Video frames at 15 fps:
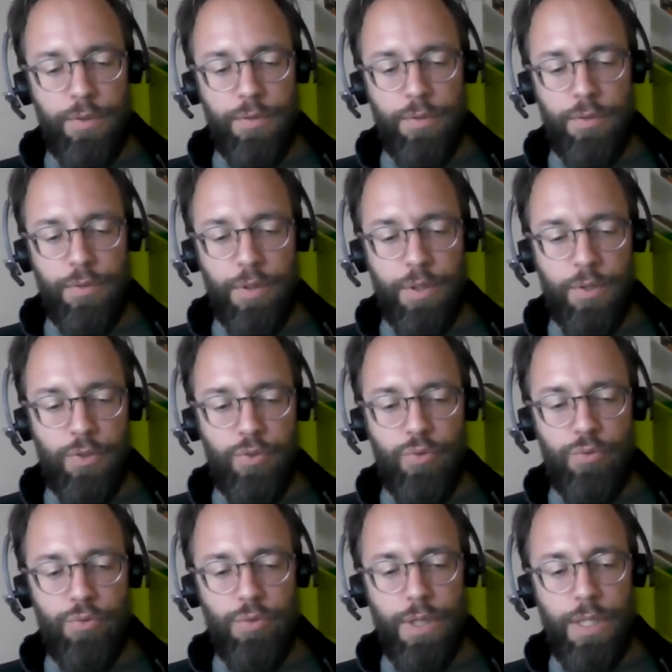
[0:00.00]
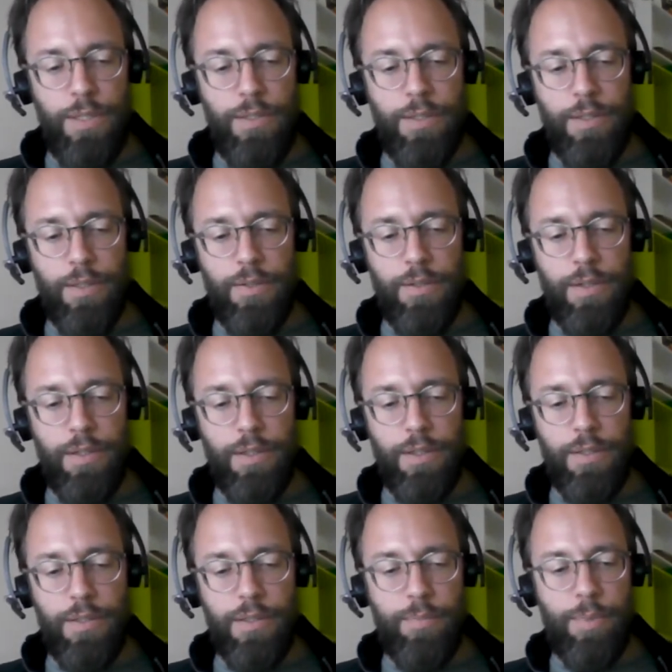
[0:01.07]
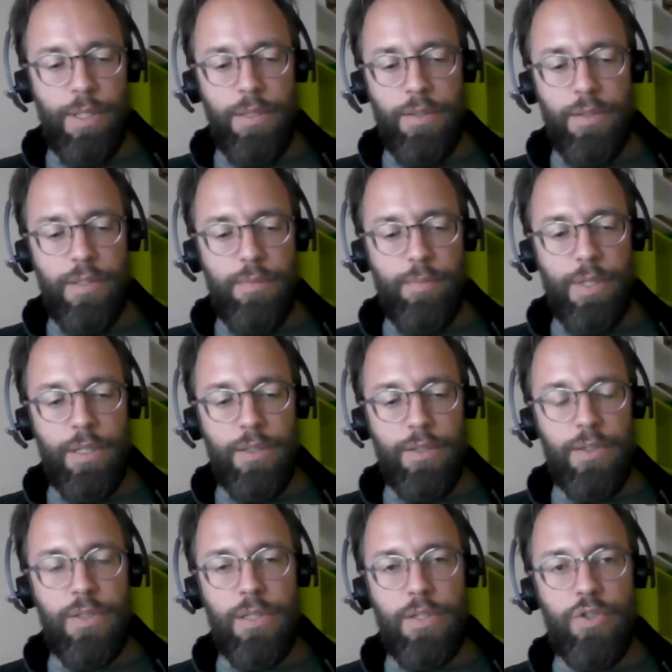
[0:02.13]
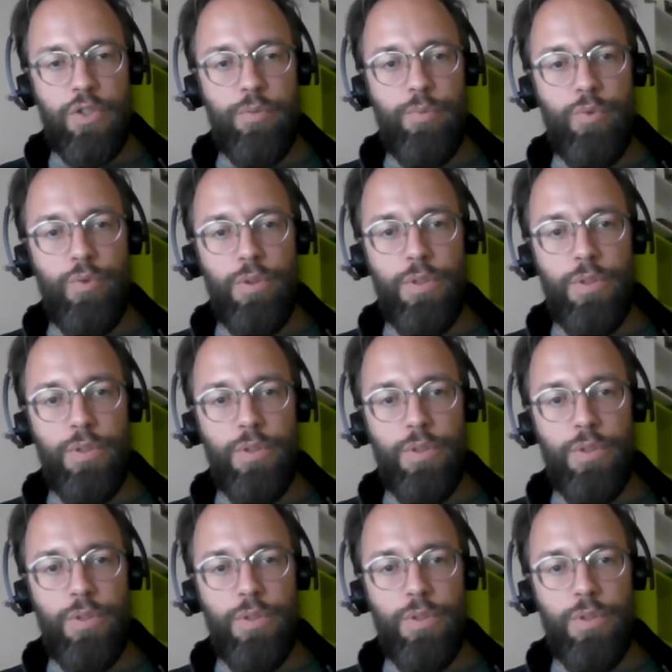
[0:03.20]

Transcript: you are curating these dependency monkey slash Amun